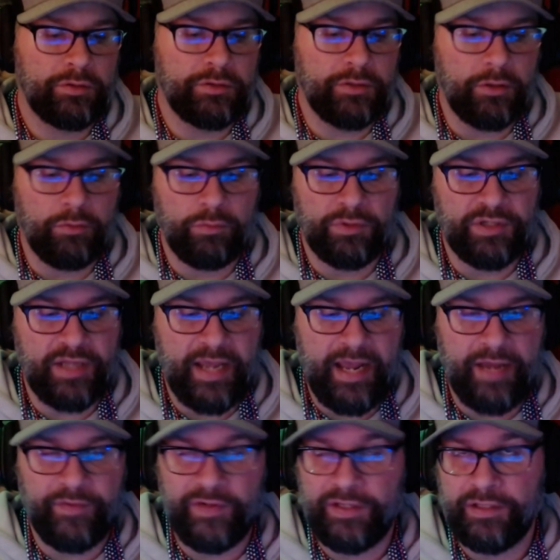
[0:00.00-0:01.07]
Don't really
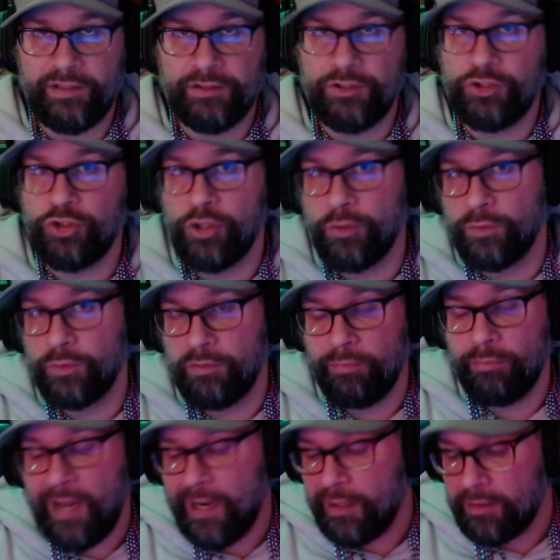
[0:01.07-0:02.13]
have anything to show in the
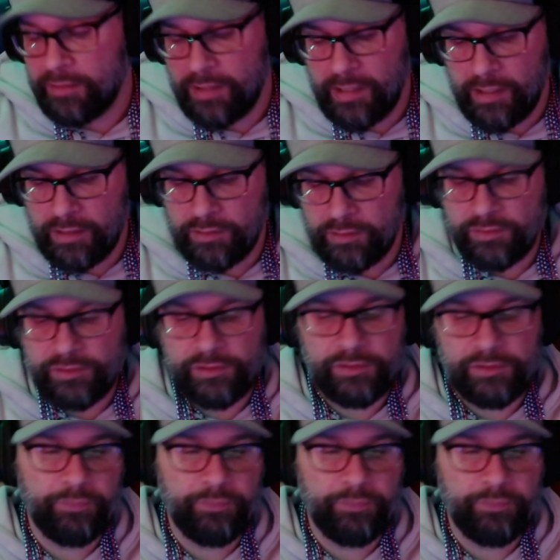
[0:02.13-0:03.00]
background.